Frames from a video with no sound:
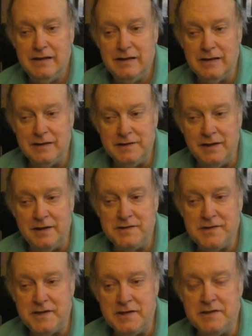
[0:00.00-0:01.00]
yes, I can
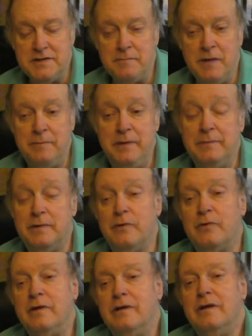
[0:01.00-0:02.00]
say this, my people
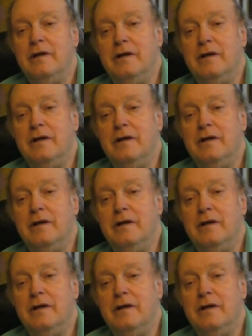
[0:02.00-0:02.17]
were